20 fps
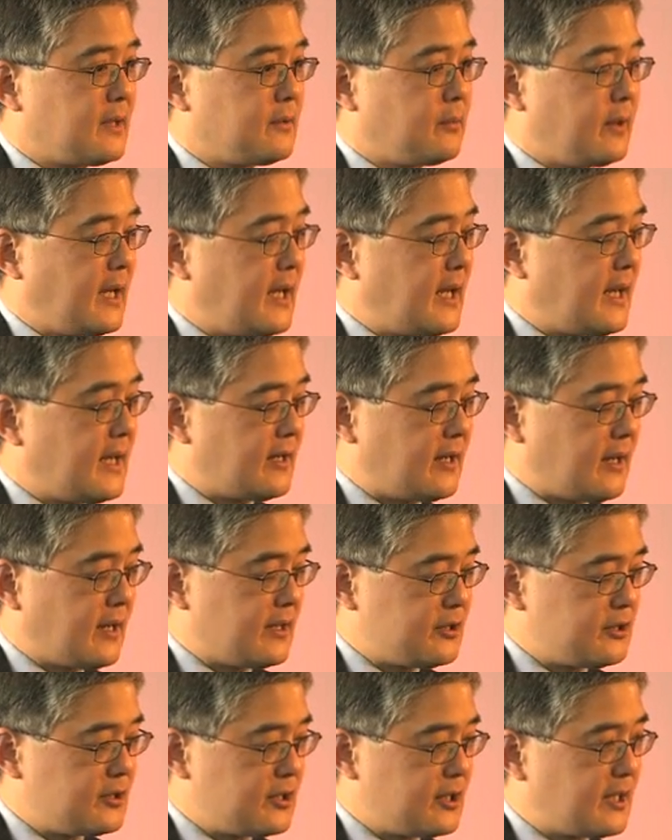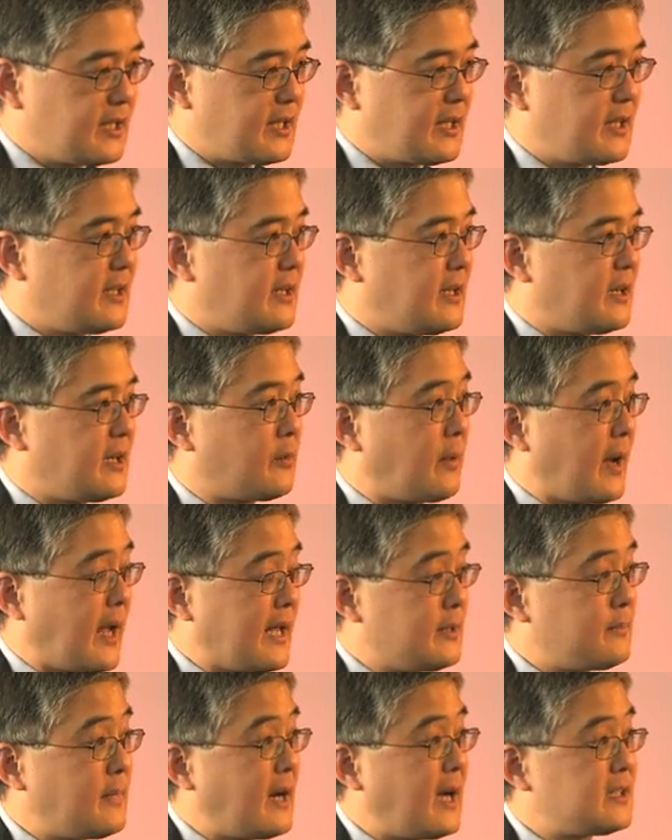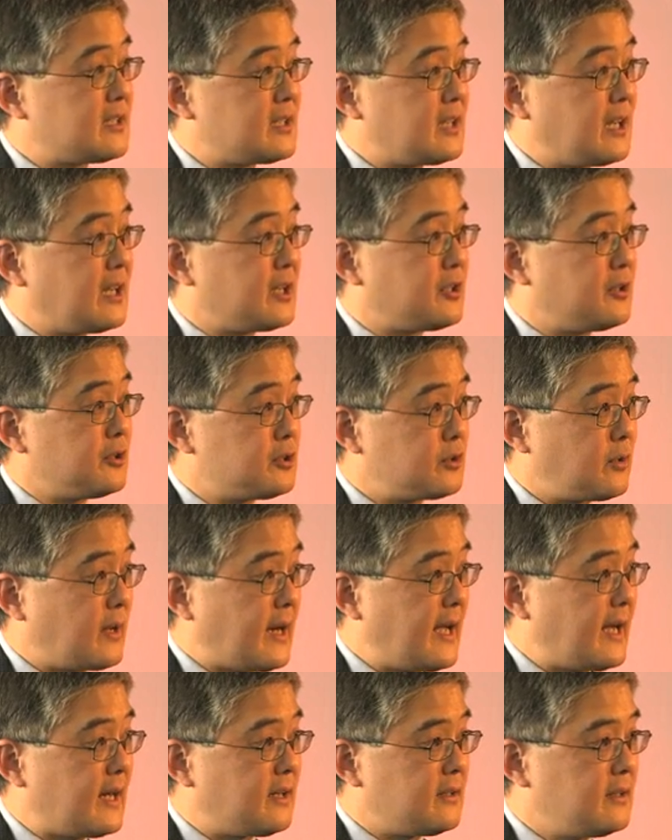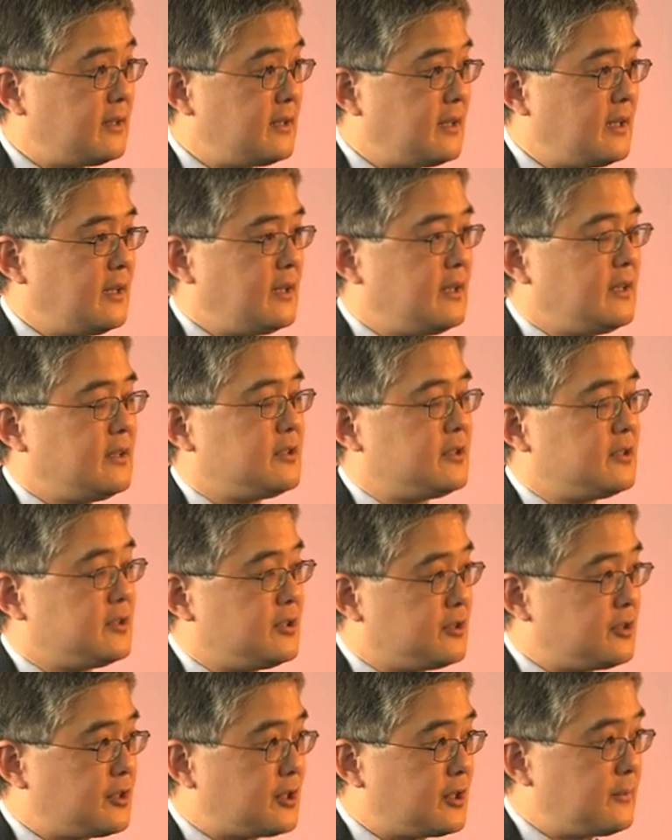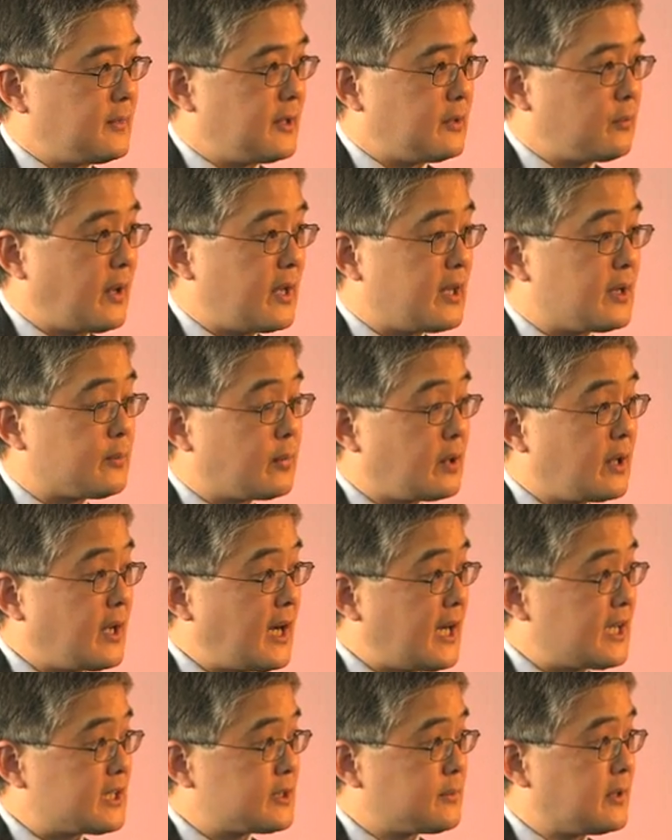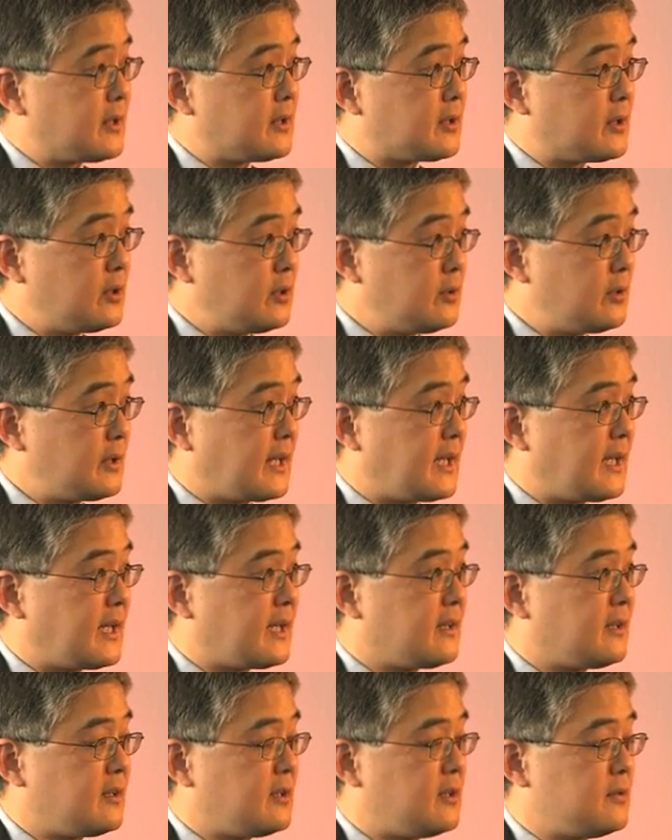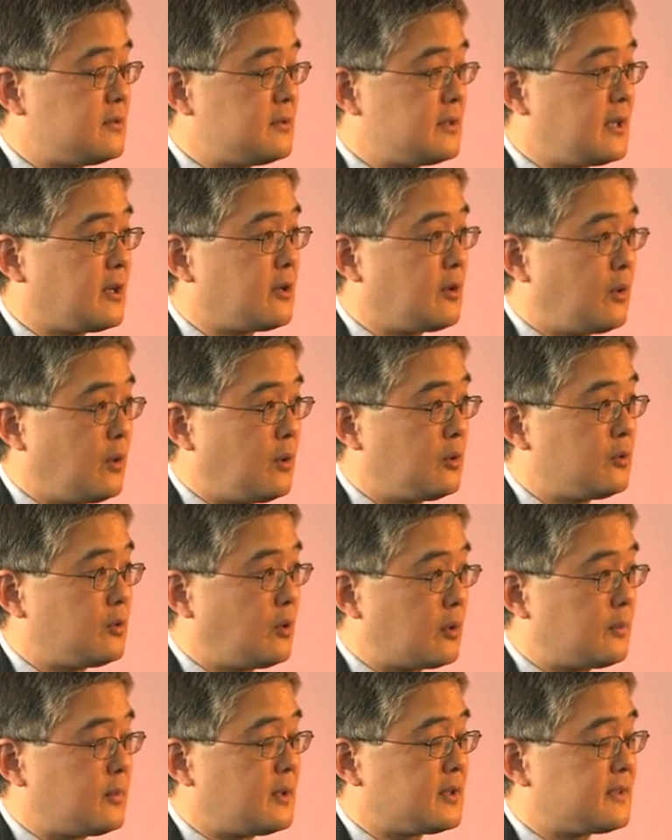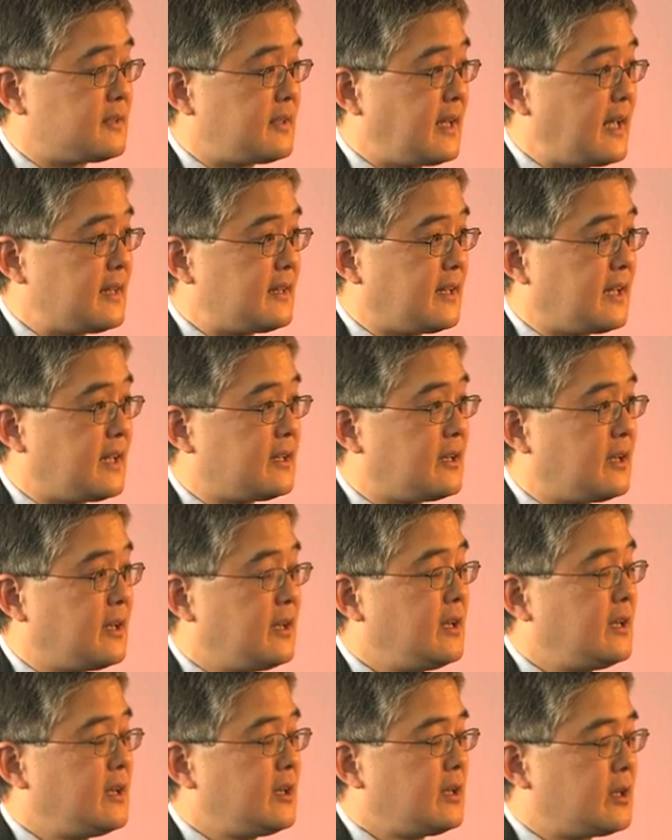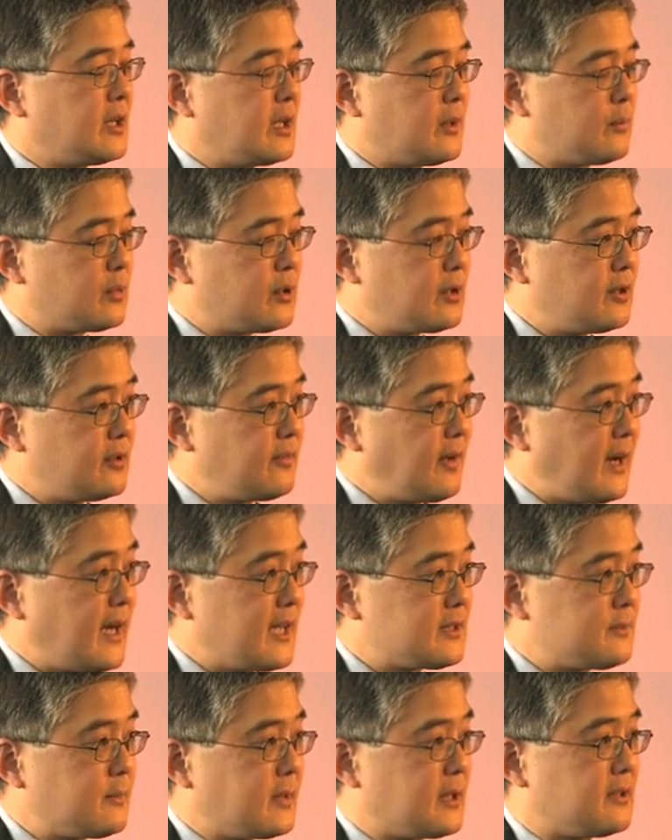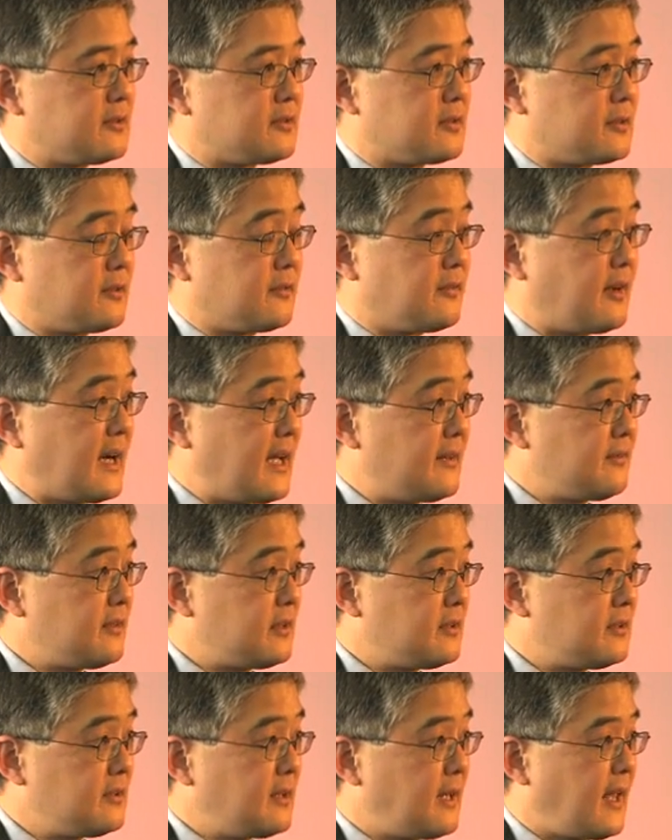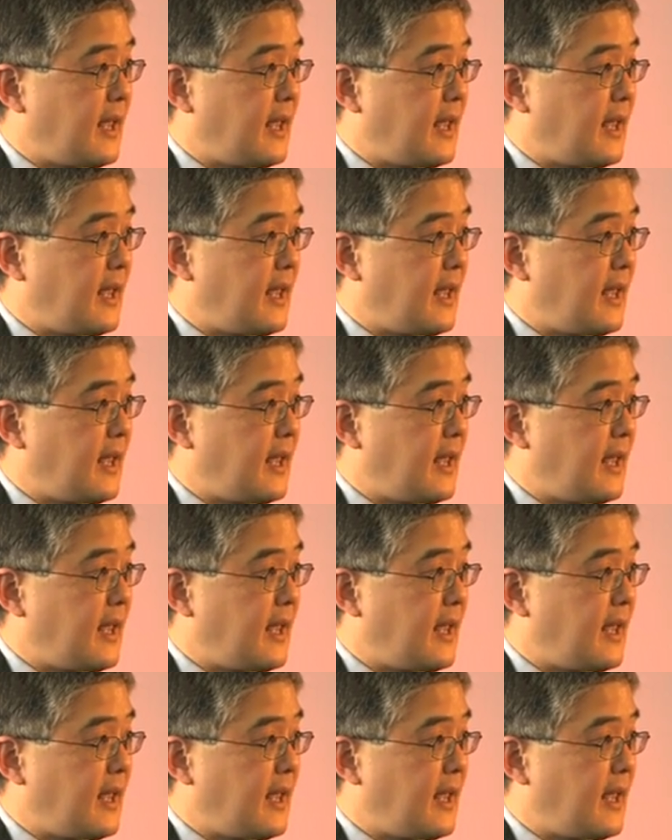we uh, undertook a randomized clinical trial to determine whether pre-hospital cooling using cold normal saline could improve hospital survival